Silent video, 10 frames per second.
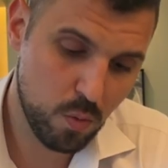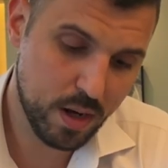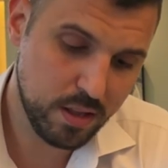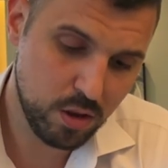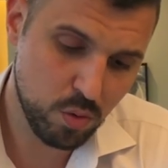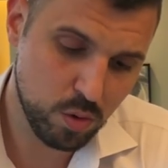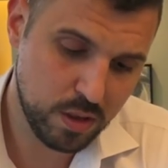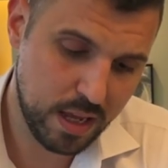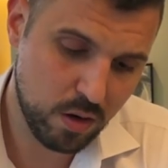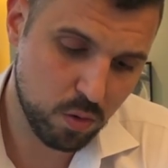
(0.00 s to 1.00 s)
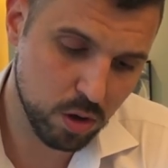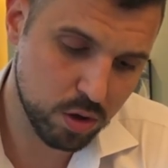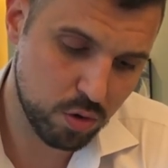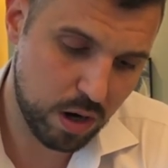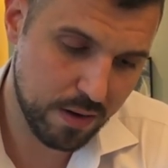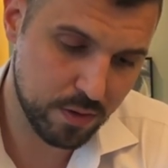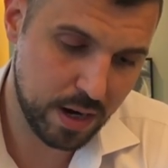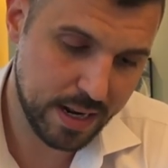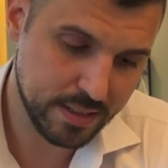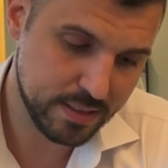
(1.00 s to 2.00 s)
what they do, they call the driver
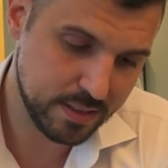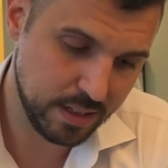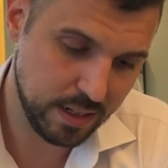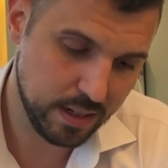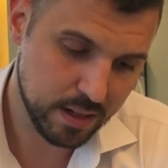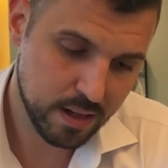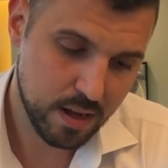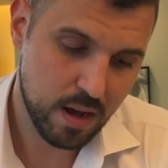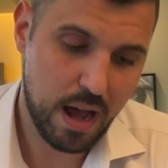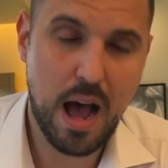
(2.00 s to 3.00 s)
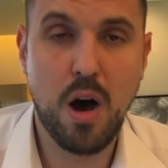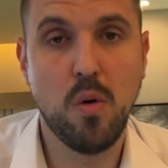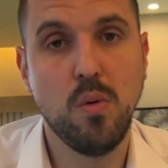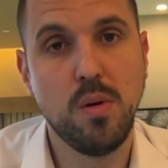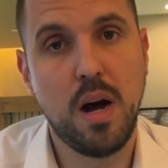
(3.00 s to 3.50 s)
and see how